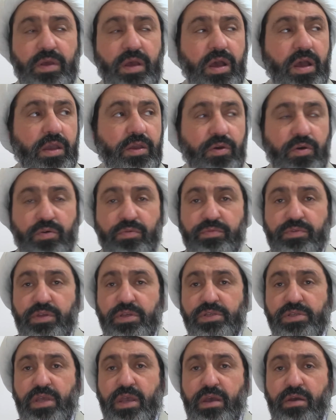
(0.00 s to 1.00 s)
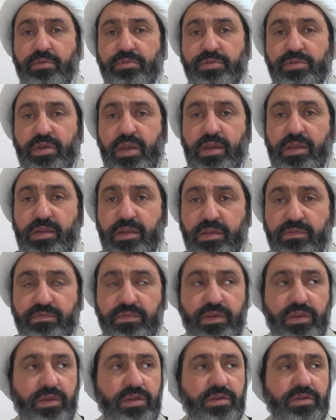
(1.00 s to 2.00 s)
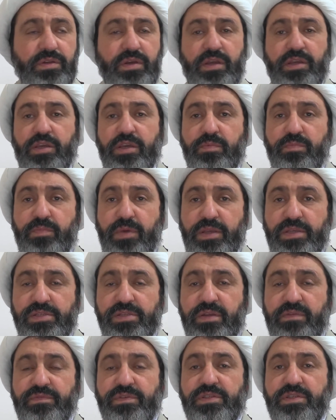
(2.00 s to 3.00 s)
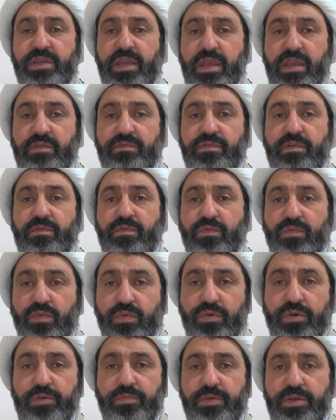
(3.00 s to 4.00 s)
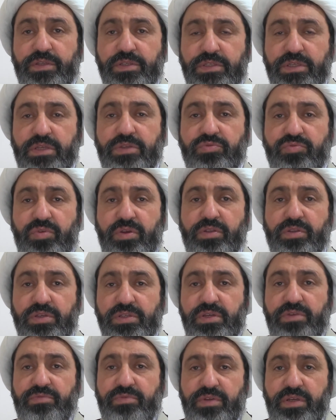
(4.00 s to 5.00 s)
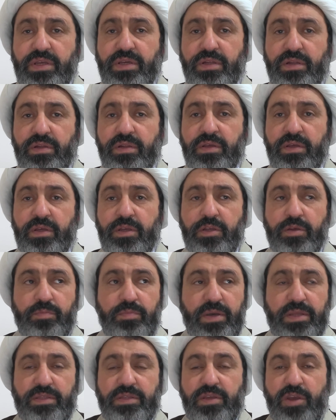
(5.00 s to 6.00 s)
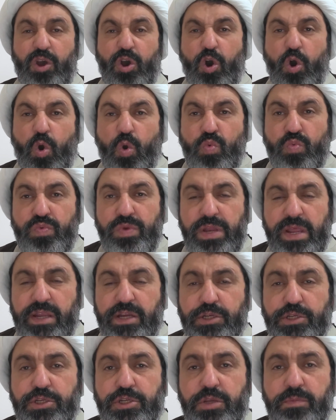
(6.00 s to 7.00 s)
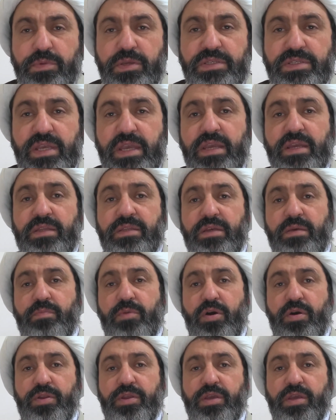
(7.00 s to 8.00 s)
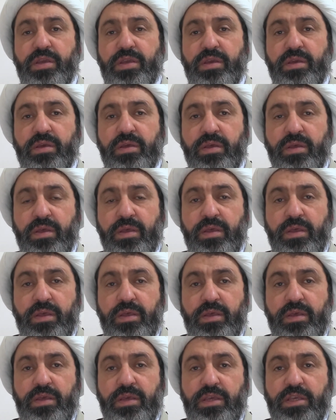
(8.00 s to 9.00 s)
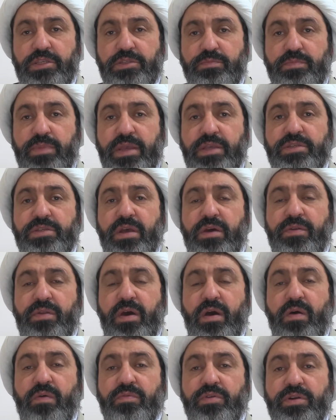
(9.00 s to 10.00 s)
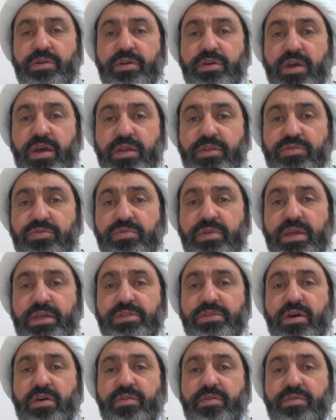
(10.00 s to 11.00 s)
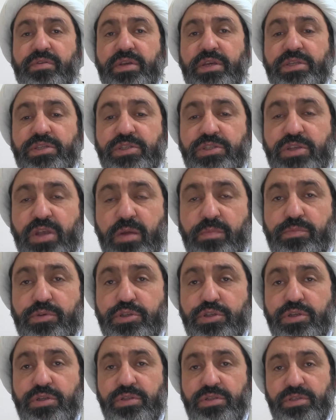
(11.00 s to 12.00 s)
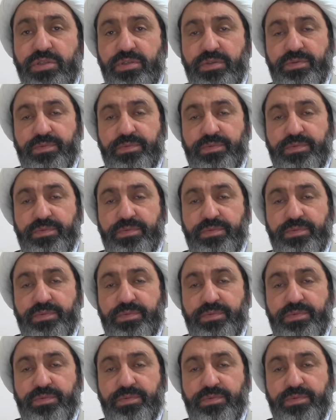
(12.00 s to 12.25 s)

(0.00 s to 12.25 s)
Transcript: I own this house, I live here, I keep myself safe, warm, etc. These are real. But ownership is i'tibari, is based on our contracts, our assumptions.